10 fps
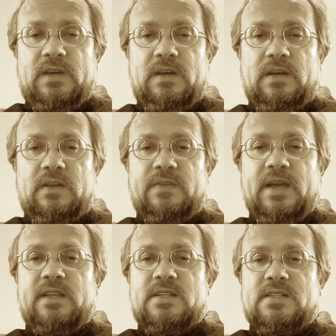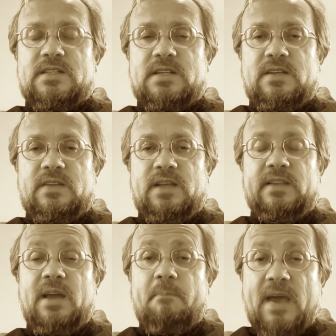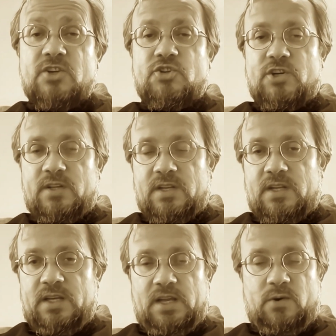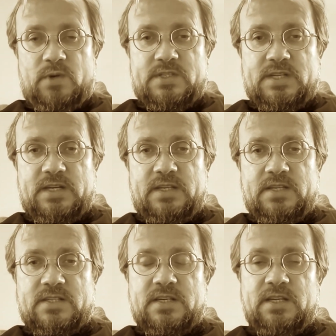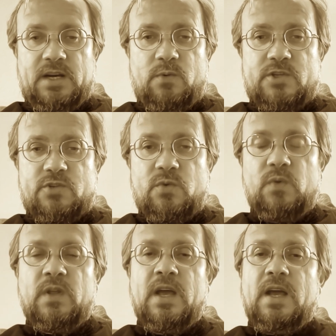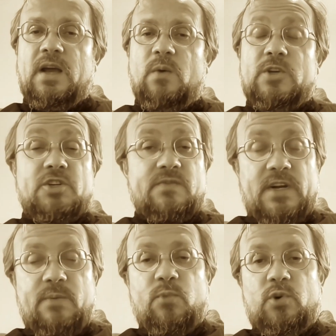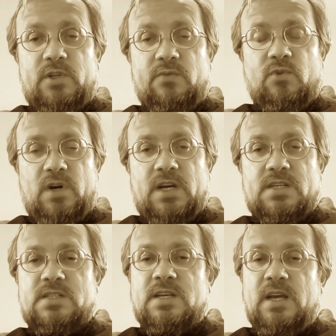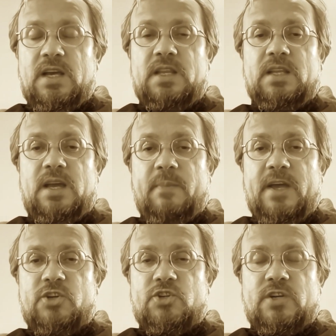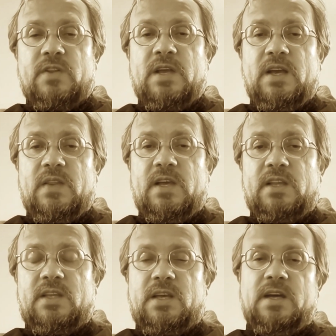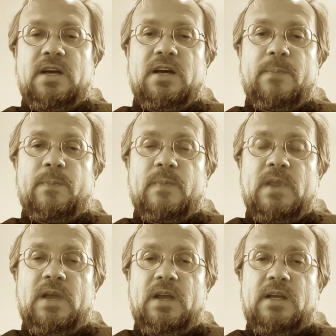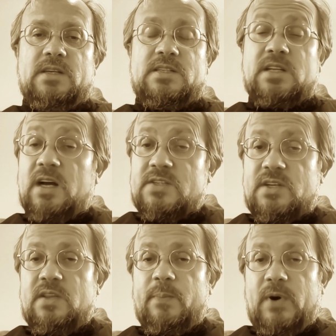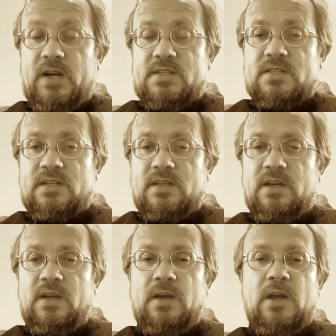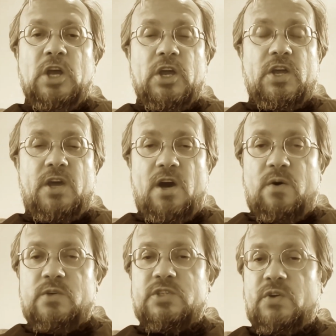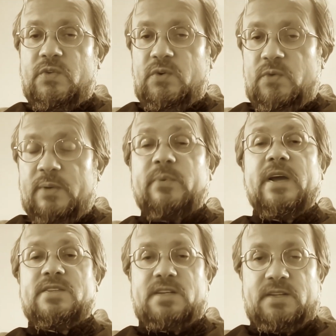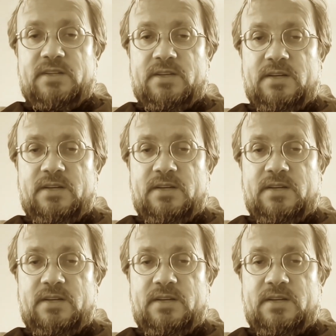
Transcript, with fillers: uh, that is the dimension in our studies in our school, which is very important for us. The dimension that um, starts in the past, goes through the present,